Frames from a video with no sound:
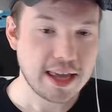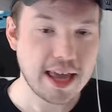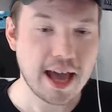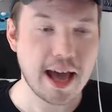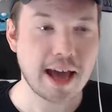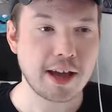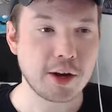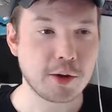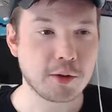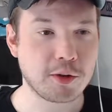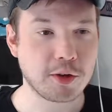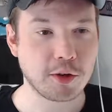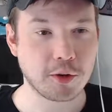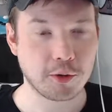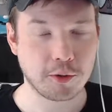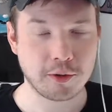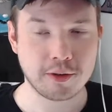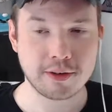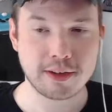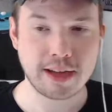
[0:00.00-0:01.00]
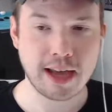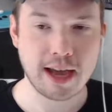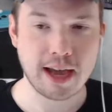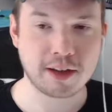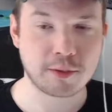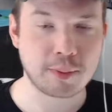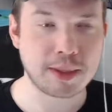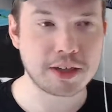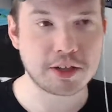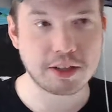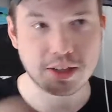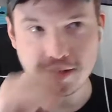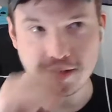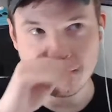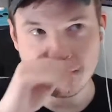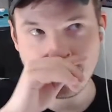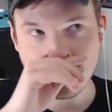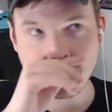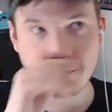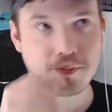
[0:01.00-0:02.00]
I do too. Yeah, especially
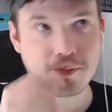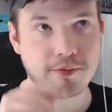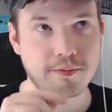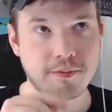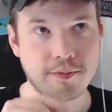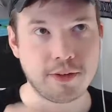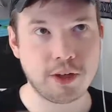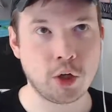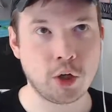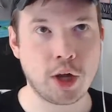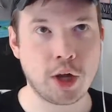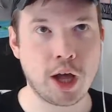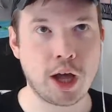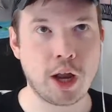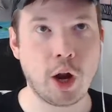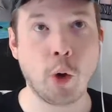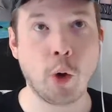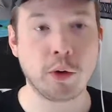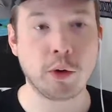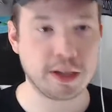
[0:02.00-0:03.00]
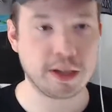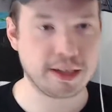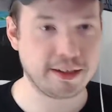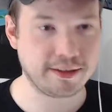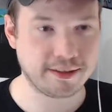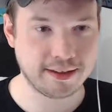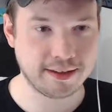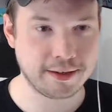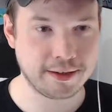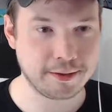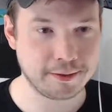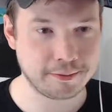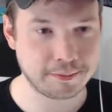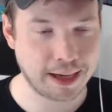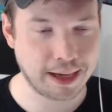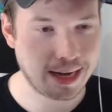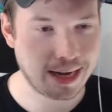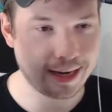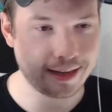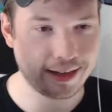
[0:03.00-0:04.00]
if you're not only sitting
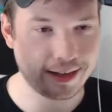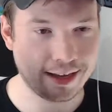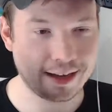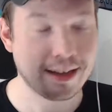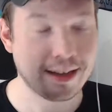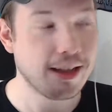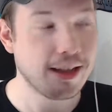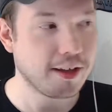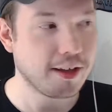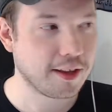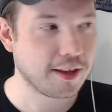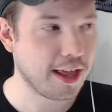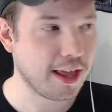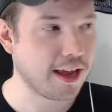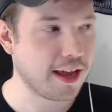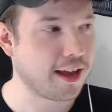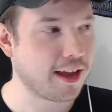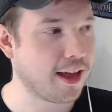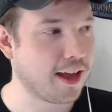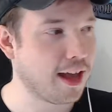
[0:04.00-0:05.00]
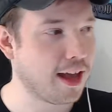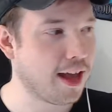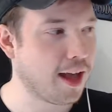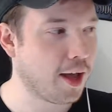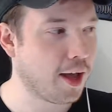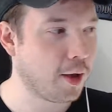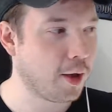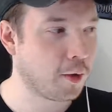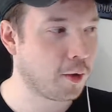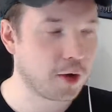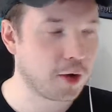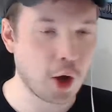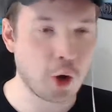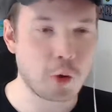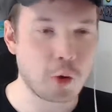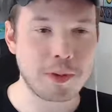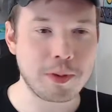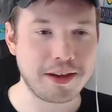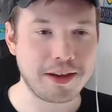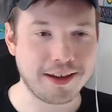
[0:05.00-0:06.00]
behind like
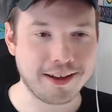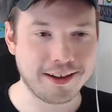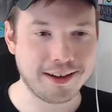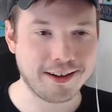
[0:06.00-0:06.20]
Gobi in